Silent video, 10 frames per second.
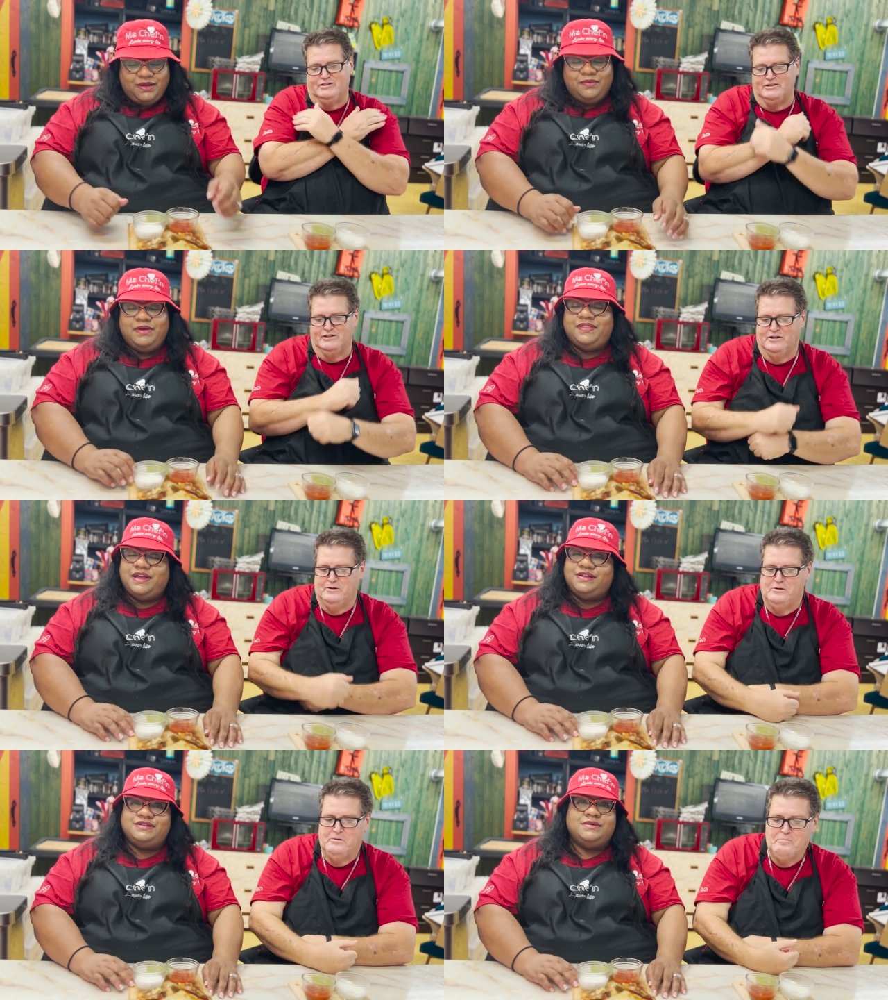Speaker 1: We thank
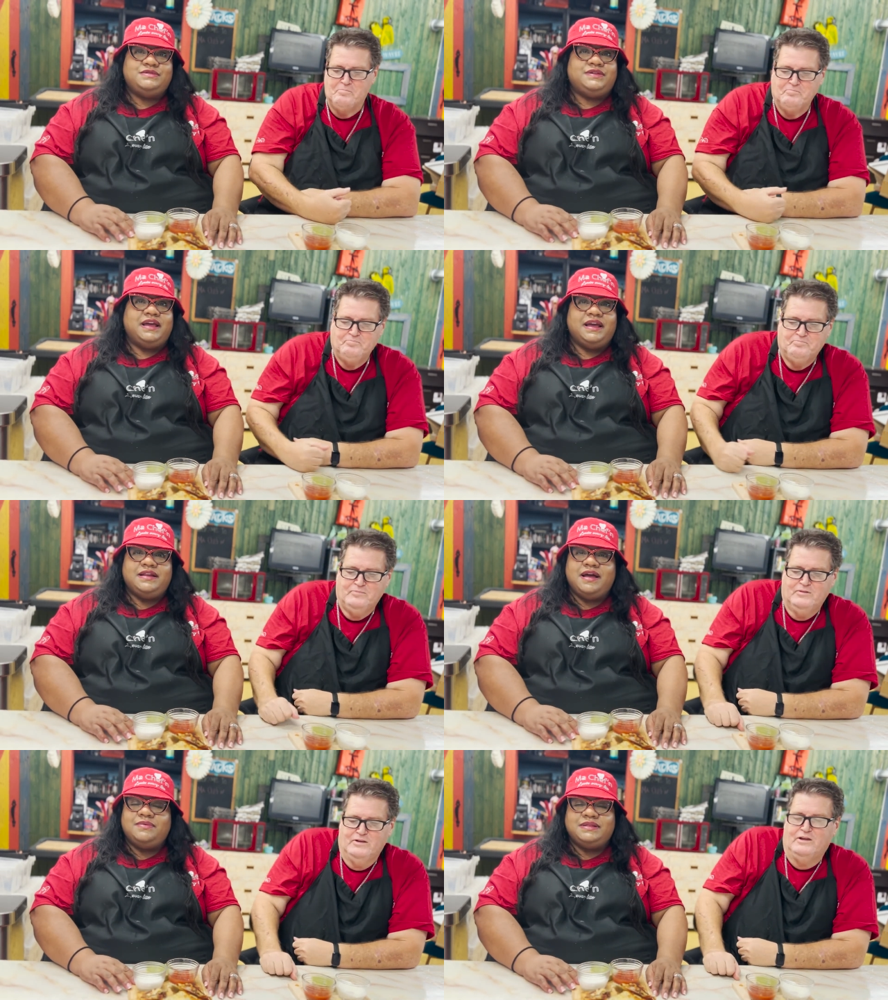you so much for hanging
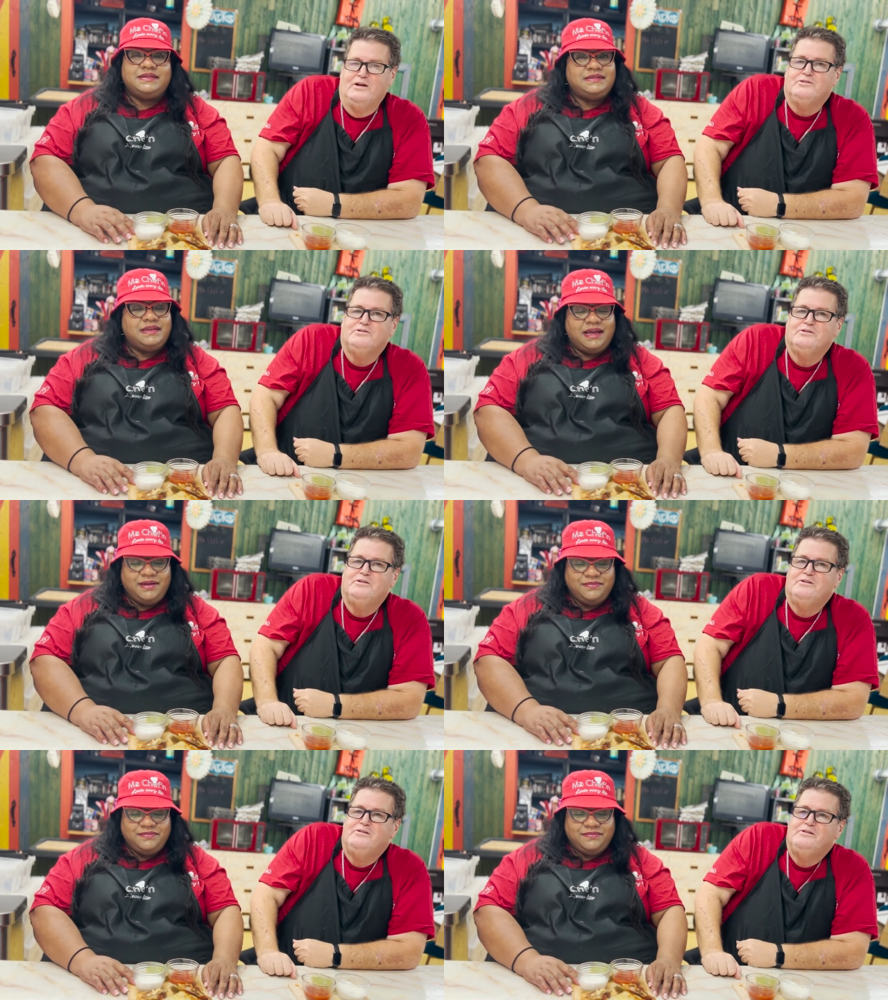out with yes. us today.
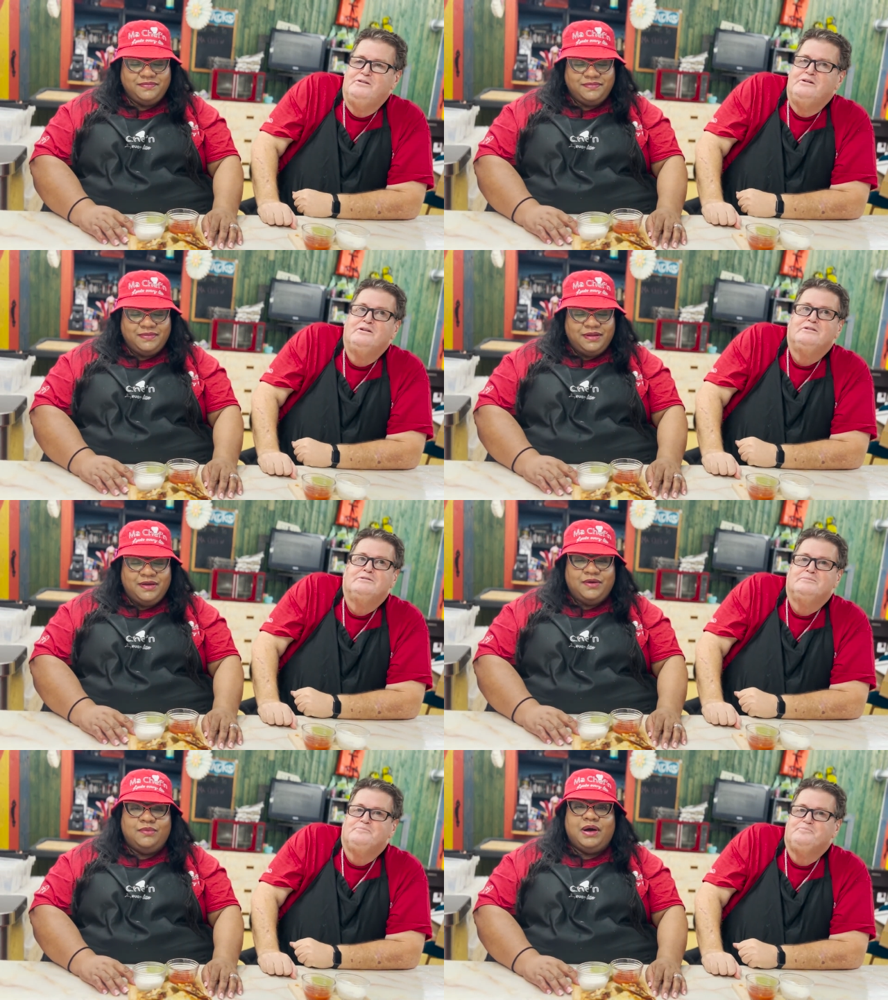
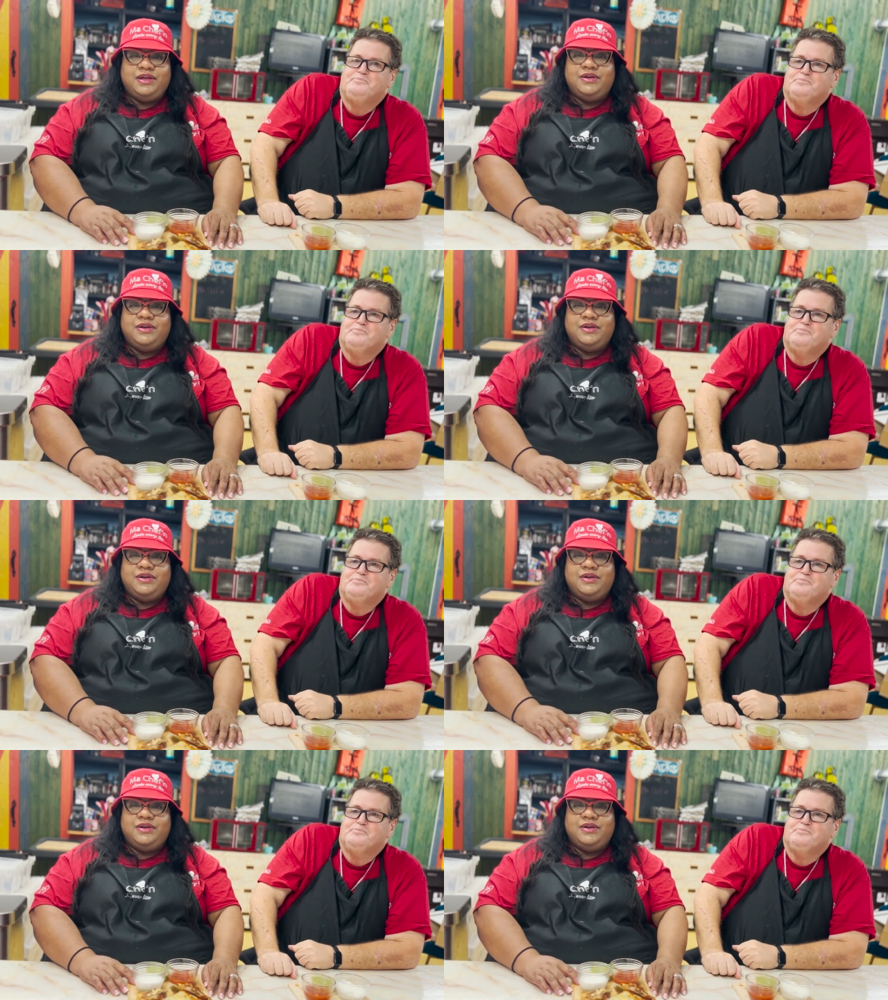While you